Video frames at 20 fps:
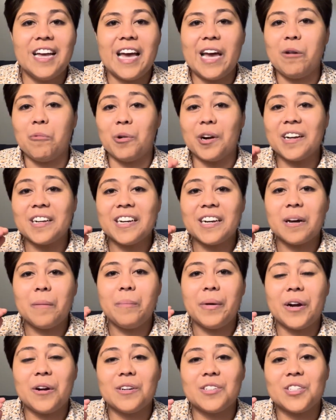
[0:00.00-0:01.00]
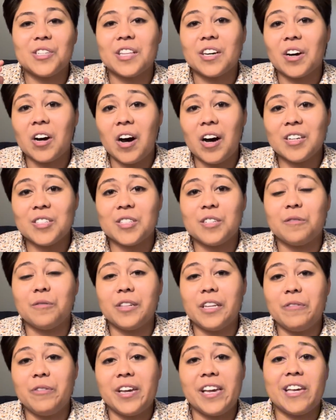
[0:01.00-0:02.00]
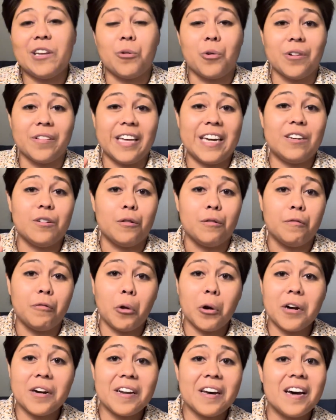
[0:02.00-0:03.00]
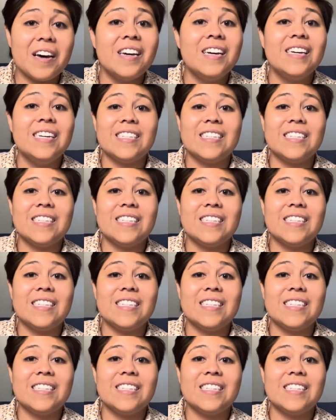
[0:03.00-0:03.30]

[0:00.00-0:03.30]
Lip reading: And we're going to compare it to the cost of living in Orlando, Florida,